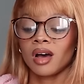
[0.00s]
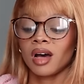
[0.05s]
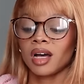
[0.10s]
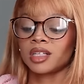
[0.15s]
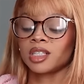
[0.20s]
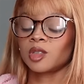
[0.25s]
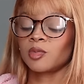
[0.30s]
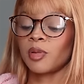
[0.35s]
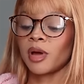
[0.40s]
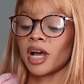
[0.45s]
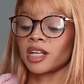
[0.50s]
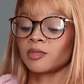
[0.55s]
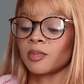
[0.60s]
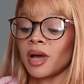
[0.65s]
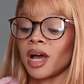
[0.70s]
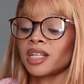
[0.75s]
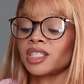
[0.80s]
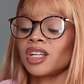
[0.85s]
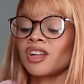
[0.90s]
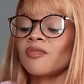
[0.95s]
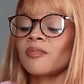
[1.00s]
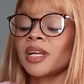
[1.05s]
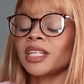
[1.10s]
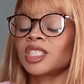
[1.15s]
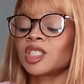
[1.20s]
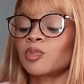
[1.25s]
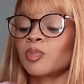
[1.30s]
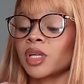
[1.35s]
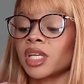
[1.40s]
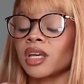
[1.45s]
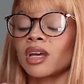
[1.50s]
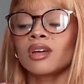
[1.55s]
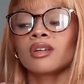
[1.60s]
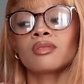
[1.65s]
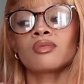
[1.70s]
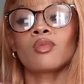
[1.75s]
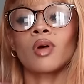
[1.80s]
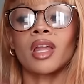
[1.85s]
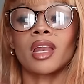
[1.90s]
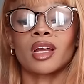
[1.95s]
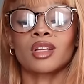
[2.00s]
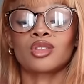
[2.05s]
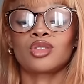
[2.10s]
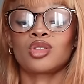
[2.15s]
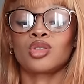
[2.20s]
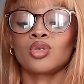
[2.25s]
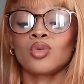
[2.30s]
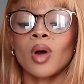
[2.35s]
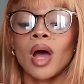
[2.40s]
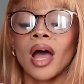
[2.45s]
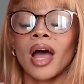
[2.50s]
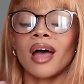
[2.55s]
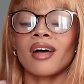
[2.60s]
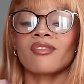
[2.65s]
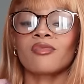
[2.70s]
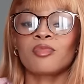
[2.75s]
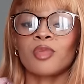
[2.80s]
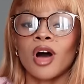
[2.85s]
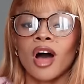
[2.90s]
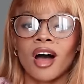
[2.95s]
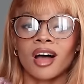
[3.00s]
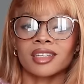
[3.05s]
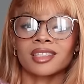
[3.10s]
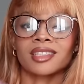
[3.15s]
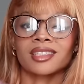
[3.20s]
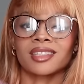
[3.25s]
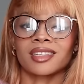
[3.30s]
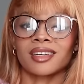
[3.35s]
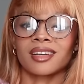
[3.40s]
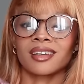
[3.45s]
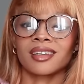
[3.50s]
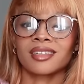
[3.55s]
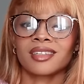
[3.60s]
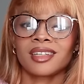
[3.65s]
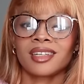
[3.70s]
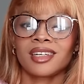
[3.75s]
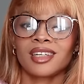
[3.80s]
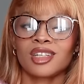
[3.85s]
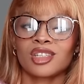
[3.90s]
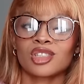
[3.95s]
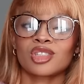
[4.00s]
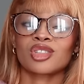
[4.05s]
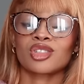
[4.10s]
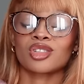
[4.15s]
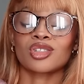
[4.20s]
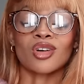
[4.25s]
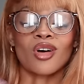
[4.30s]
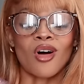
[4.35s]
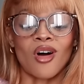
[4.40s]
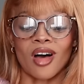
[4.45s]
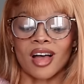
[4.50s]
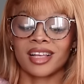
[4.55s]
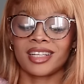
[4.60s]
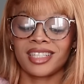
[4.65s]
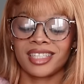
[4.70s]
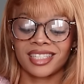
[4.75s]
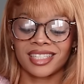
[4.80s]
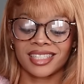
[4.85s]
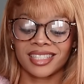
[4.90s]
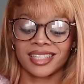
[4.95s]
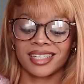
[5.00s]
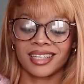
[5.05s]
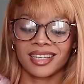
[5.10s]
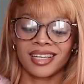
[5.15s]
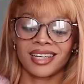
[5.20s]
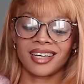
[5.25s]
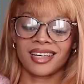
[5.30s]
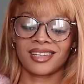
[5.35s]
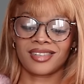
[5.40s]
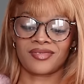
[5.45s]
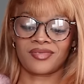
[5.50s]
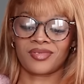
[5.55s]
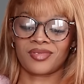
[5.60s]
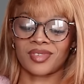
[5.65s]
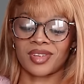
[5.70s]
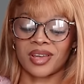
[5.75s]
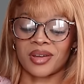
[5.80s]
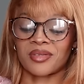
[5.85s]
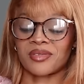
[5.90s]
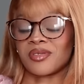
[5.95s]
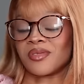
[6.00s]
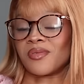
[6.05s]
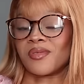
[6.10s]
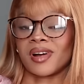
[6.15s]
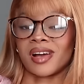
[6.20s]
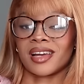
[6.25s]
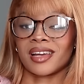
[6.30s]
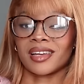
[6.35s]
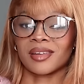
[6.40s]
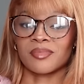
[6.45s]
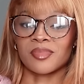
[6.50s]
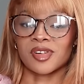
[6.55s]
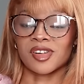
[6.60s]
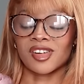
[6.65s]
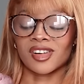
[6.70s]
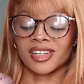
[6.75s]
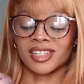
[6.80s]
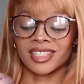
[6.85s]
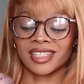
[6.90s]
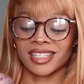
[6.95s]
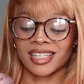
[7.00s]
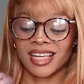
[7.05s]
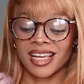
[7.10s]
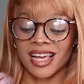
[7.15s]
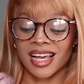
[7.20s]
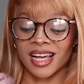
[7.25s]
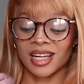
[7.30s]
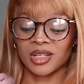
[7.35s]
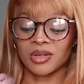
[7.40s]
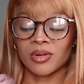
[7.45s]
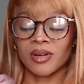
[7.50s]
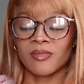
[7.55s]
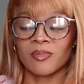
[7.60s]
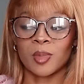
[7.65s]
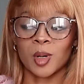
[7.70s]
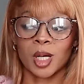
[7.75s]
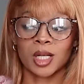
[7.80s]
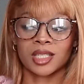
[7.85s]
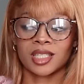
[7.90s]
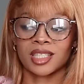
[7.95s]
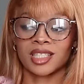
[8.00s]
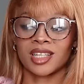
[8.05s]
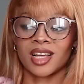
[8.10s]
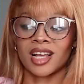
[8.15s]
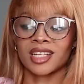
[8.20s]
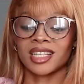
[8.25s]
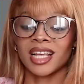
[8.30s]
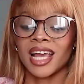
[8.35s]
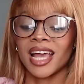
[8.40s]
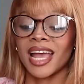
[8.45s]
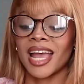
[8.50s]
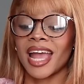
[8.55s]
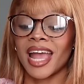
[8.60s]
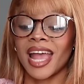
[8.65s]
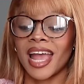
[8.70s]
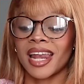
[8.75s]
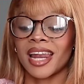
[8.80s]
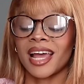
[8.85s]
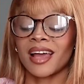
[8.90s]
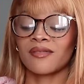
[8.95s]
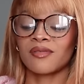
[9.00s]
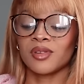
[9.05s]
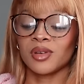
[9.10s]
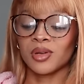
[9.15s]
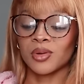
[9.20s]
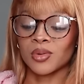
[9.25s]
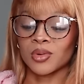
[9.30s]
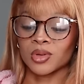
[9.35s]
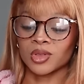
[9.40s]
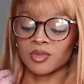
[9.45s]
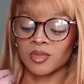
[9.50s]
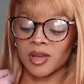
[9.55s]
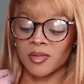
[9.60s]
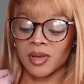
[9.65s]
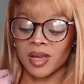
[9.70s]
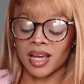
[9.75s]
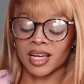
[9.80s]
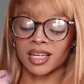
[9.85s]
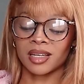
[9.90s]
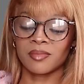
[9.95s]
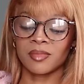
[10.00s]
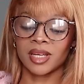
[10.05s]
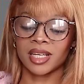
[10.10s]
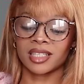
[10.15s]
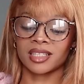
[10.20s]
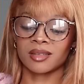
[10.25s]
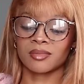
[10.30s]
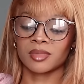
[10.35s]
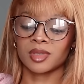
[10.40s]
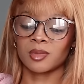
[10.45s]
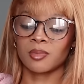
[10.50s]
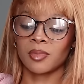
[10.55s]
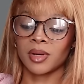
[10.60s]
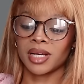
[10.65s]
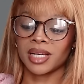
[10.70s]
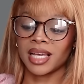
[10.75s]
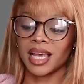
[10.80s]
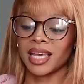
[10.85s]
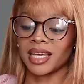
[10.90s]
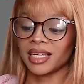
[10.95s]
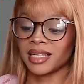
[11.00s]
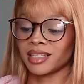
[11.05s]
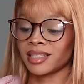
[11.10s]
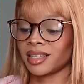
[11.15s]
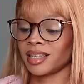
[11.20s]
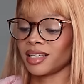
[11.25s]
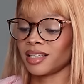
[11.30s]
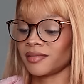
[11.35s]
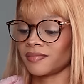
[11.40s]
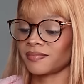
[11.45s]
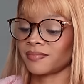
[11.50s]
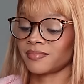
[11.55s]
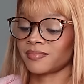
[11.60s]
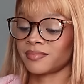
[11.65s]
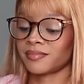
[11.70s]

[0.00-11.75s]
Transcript: I just passed. I should have made spaghetti. Wait, I do have pasta sauce. I don't know why I paused. I do have pasta sauce and I have noodles. Maybe I could make some spaghetti.